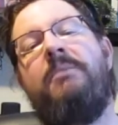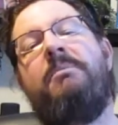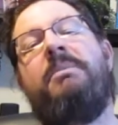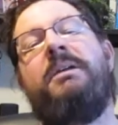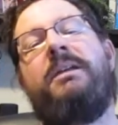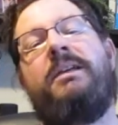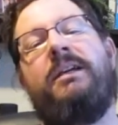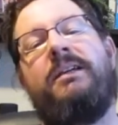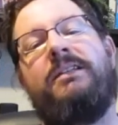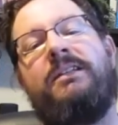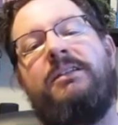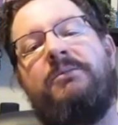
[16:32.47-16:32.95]

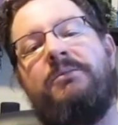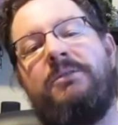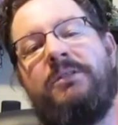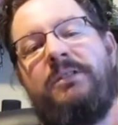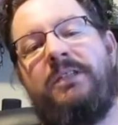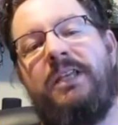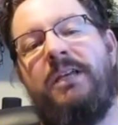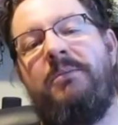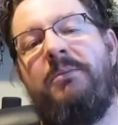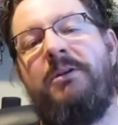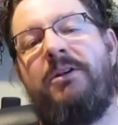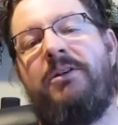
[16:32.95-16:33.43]
Because it was
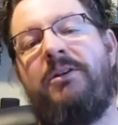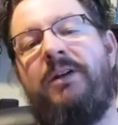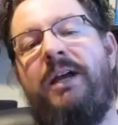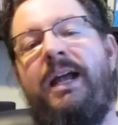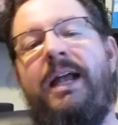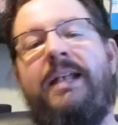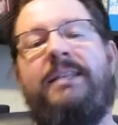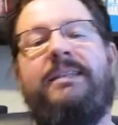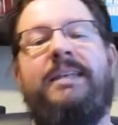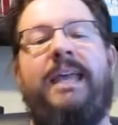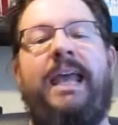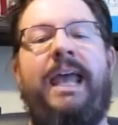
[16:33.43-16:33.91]

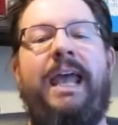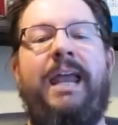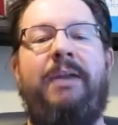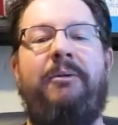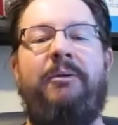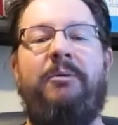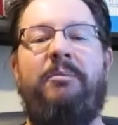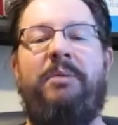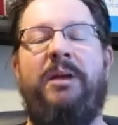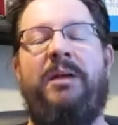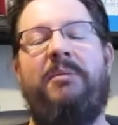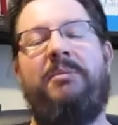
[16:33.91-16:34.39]
Democrats and
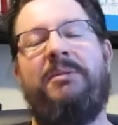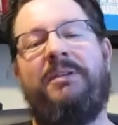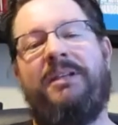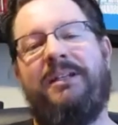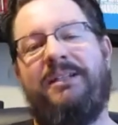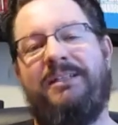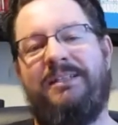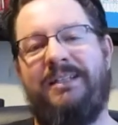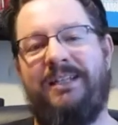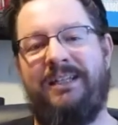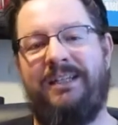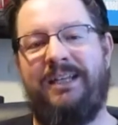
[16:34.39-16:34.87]

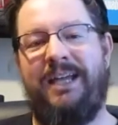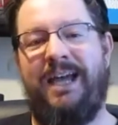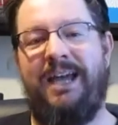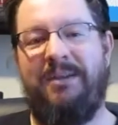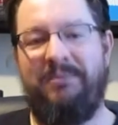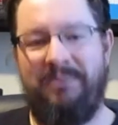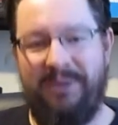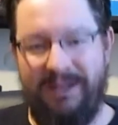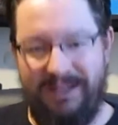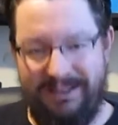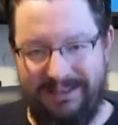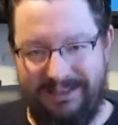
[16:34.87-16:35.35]
Republicans that
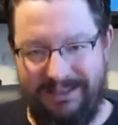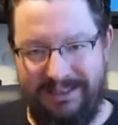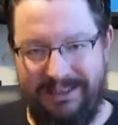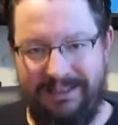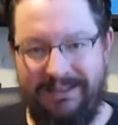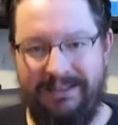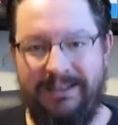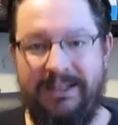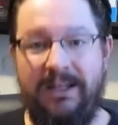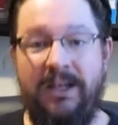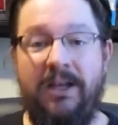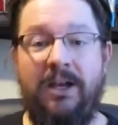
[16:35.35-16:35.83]
got
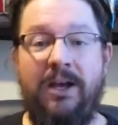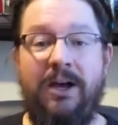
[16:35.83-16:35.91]
busted.